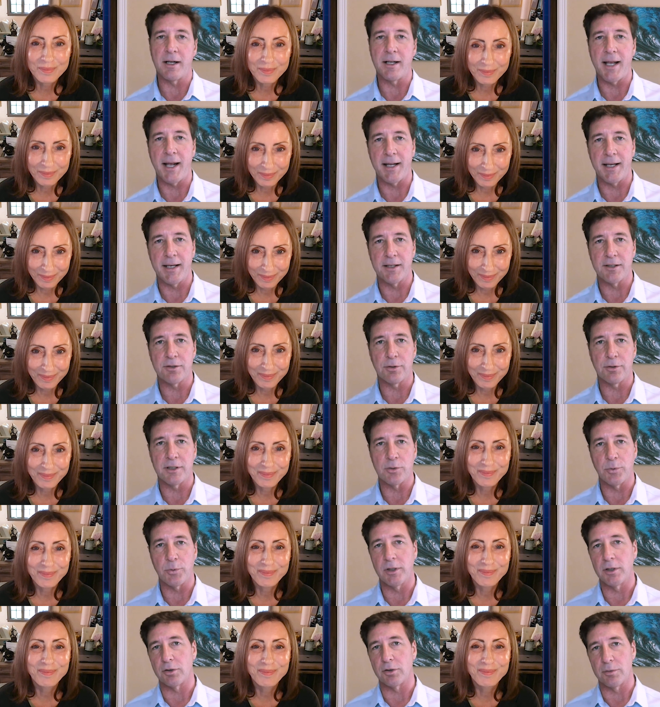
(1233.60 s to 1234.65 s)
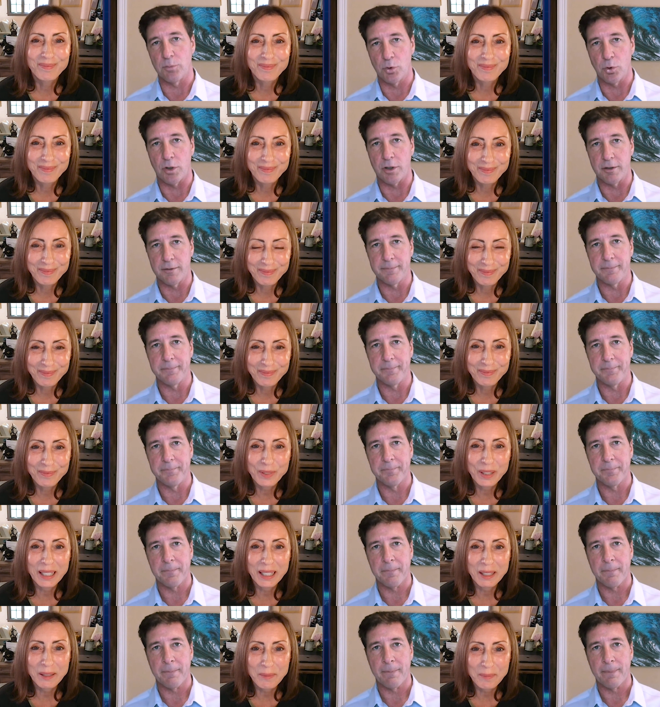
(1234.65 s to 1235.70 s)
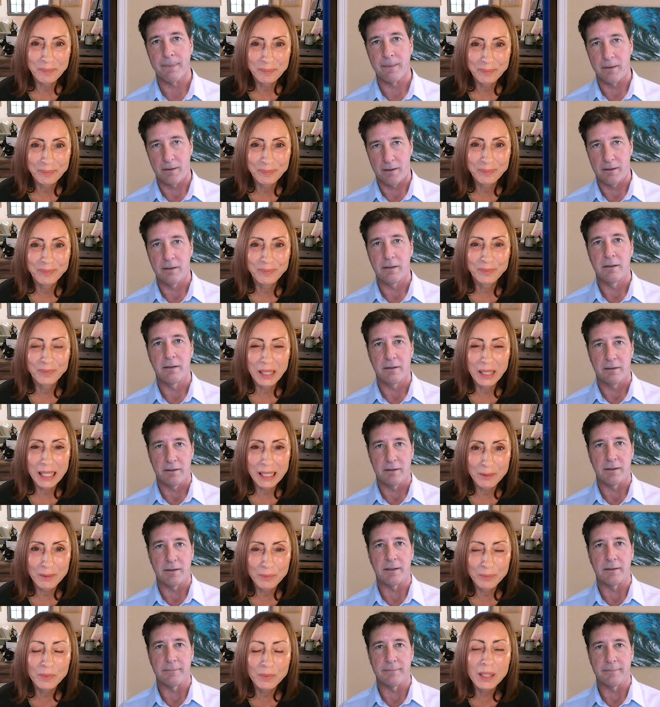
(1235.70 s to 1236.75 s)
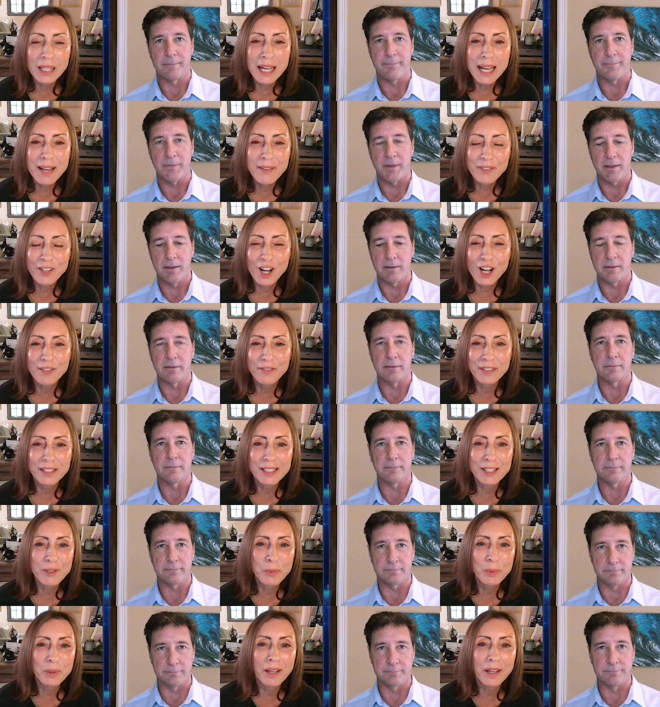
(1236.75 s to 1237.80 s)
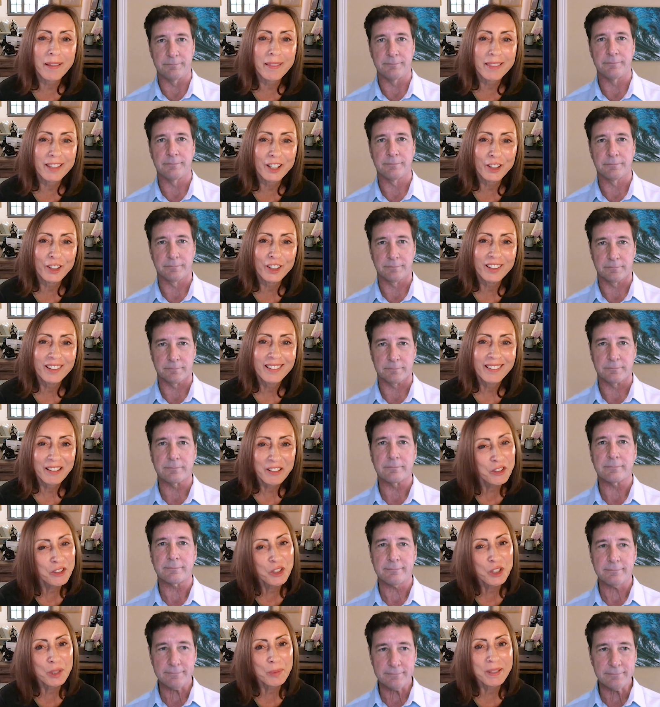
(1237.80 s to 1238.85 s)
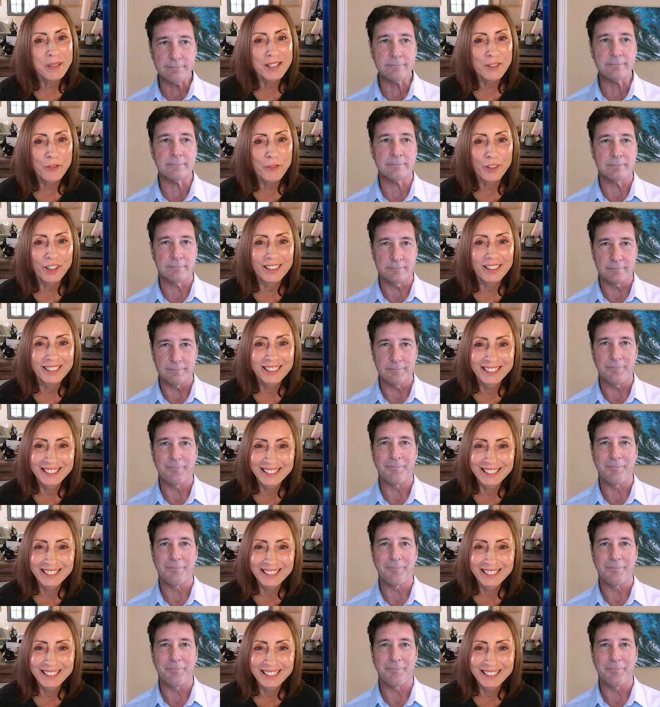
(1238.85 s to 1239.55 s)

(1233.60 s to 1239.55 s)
Speaker 1: on that answer as we learn more.
Speaker 2: Right, right. Well, I have confidence we'll get there. It'll just be different.